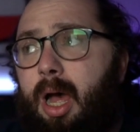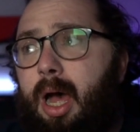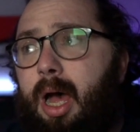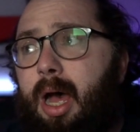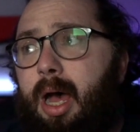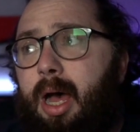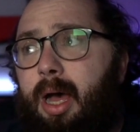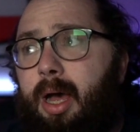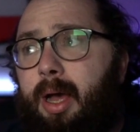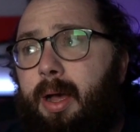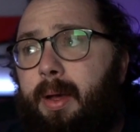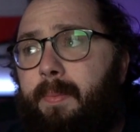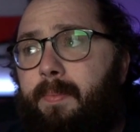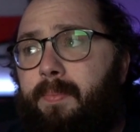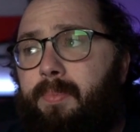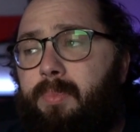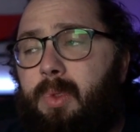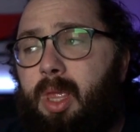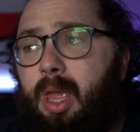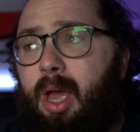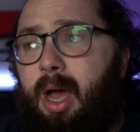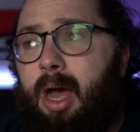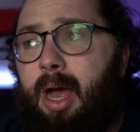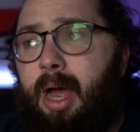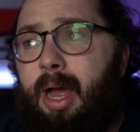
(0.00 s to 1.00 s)

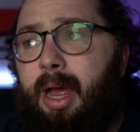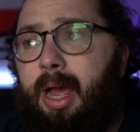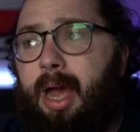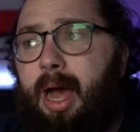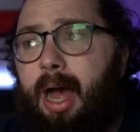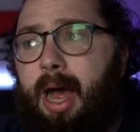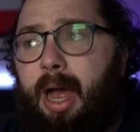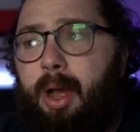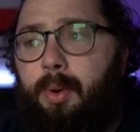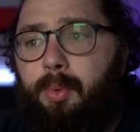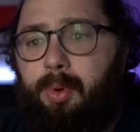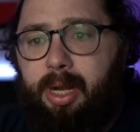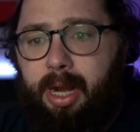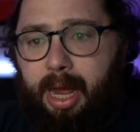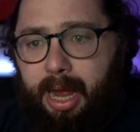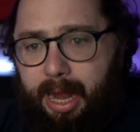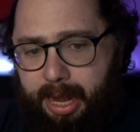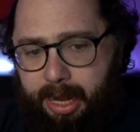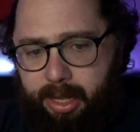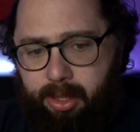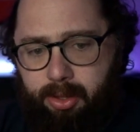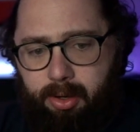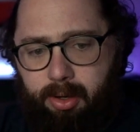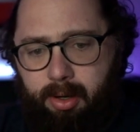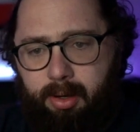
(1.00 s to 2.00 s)
I would
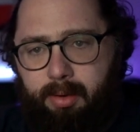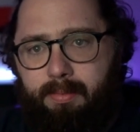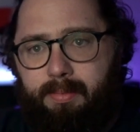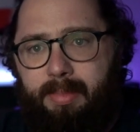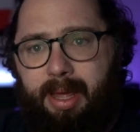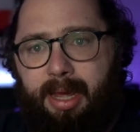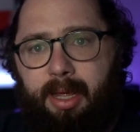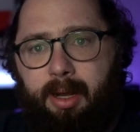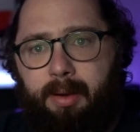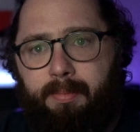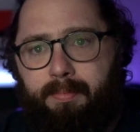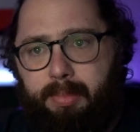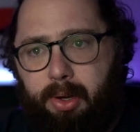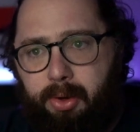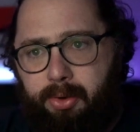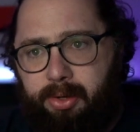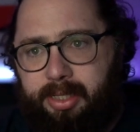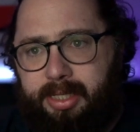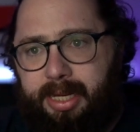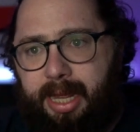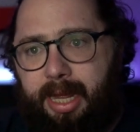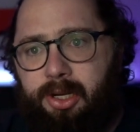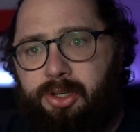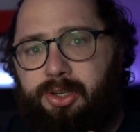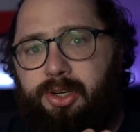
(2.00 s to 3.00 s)
either make it a
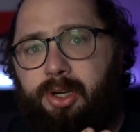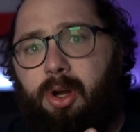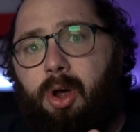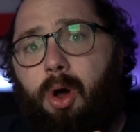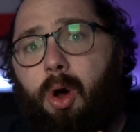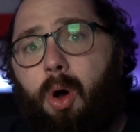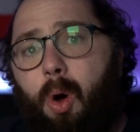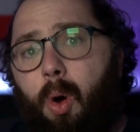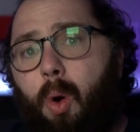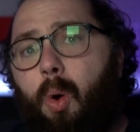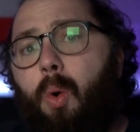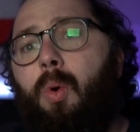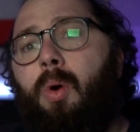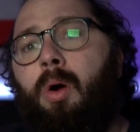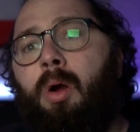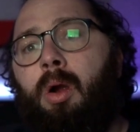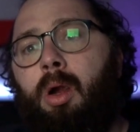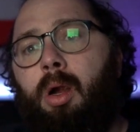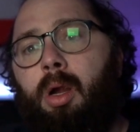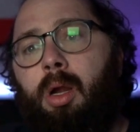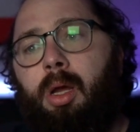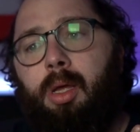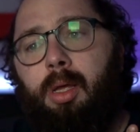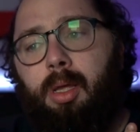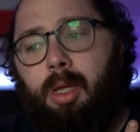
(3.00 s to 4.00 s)
bonus action
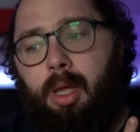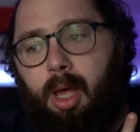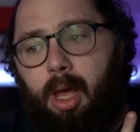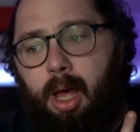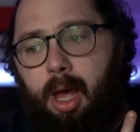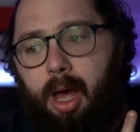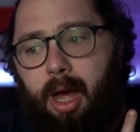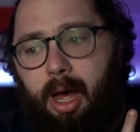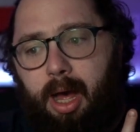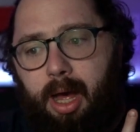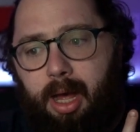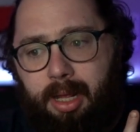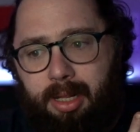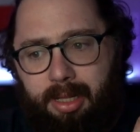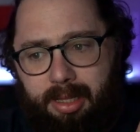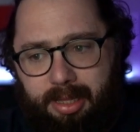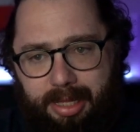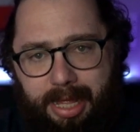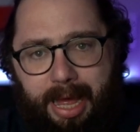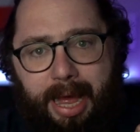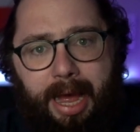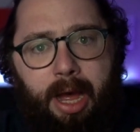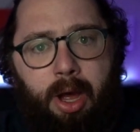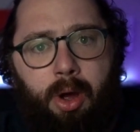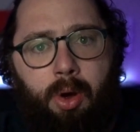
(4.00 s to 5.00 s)
or
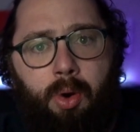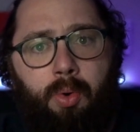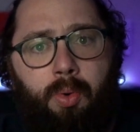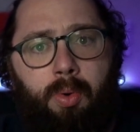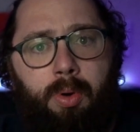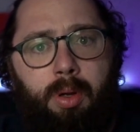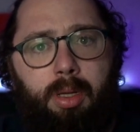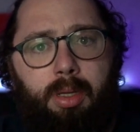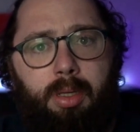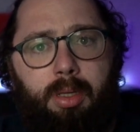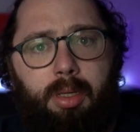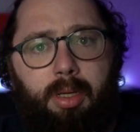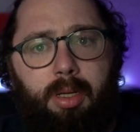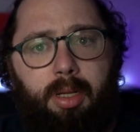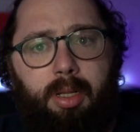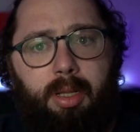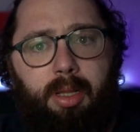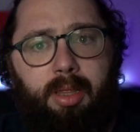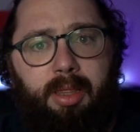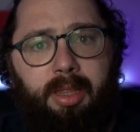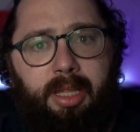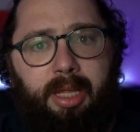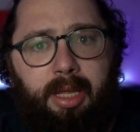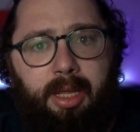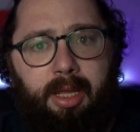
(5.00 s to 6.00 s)
allow
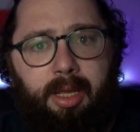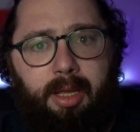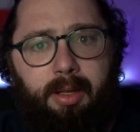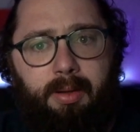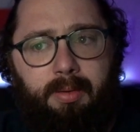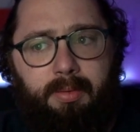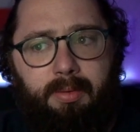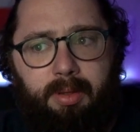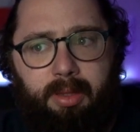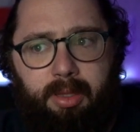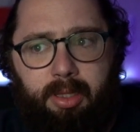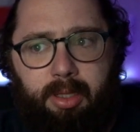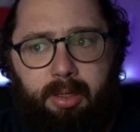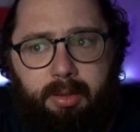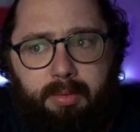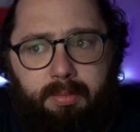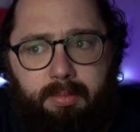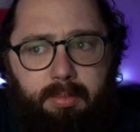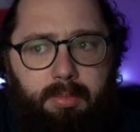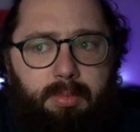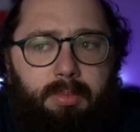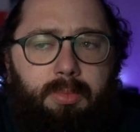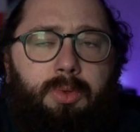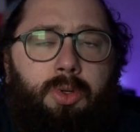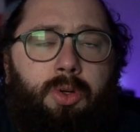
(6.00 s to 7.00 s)
the
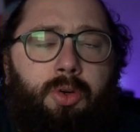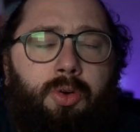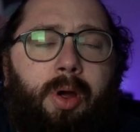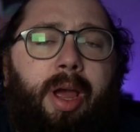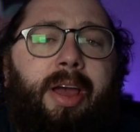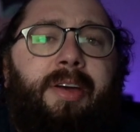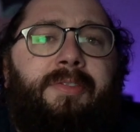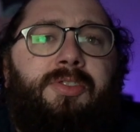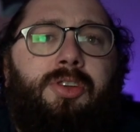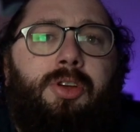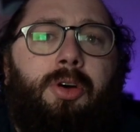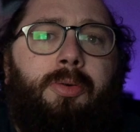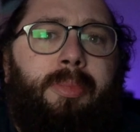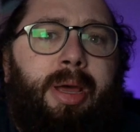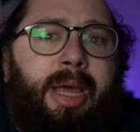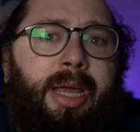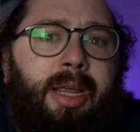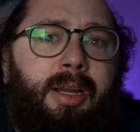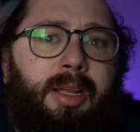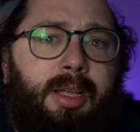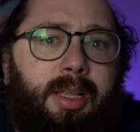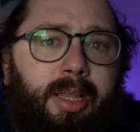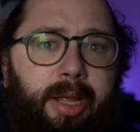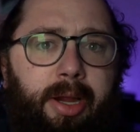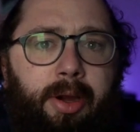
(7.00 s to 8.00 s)
Grave
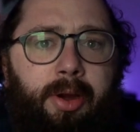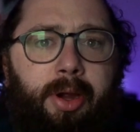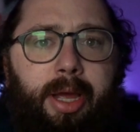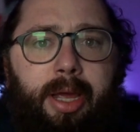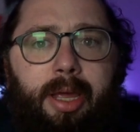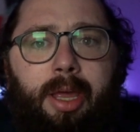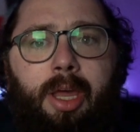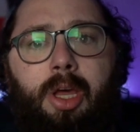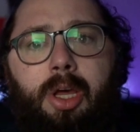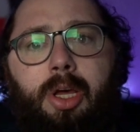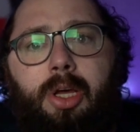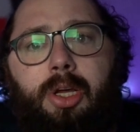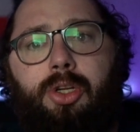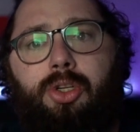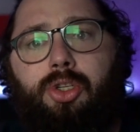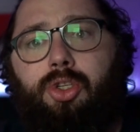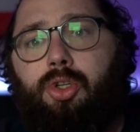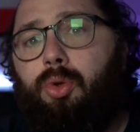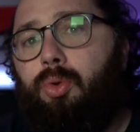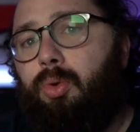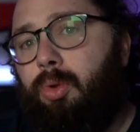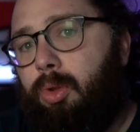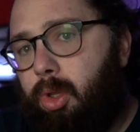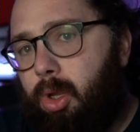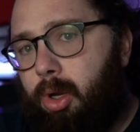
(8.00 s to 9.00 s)
Domain Cleric
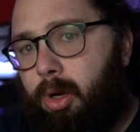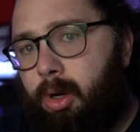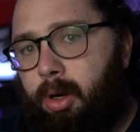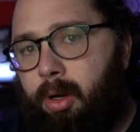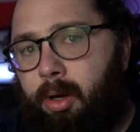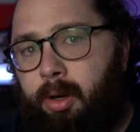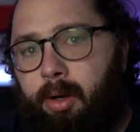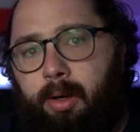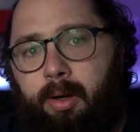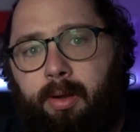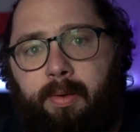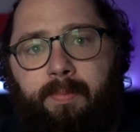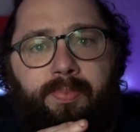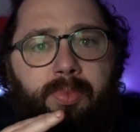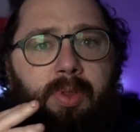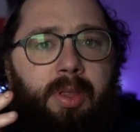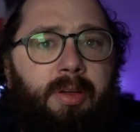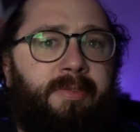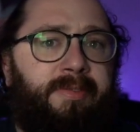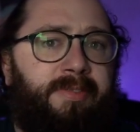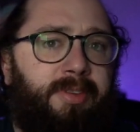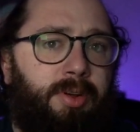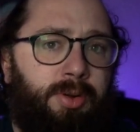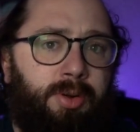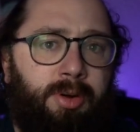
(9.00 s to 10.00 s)
to learn
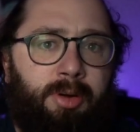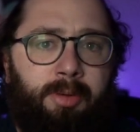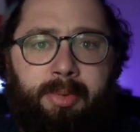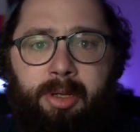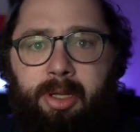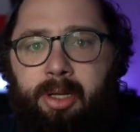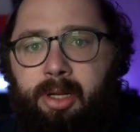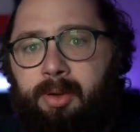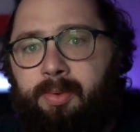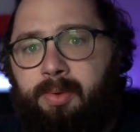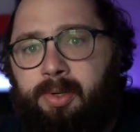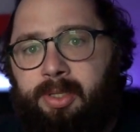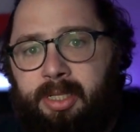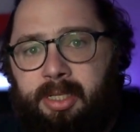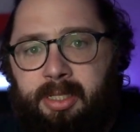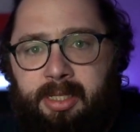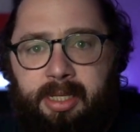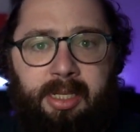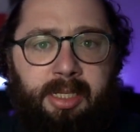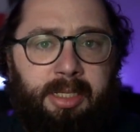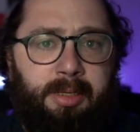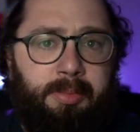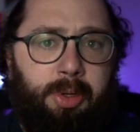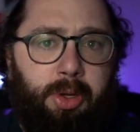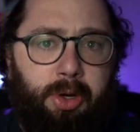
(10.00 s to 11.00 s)
vulnerability,
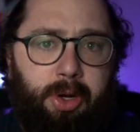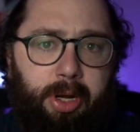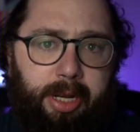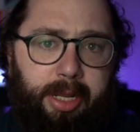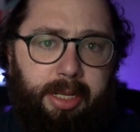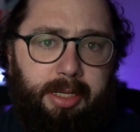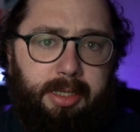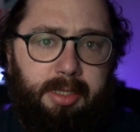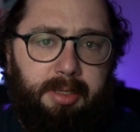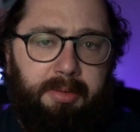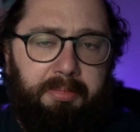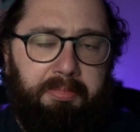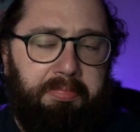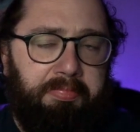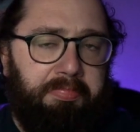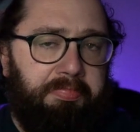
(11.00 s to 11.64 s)
resistance, immunities.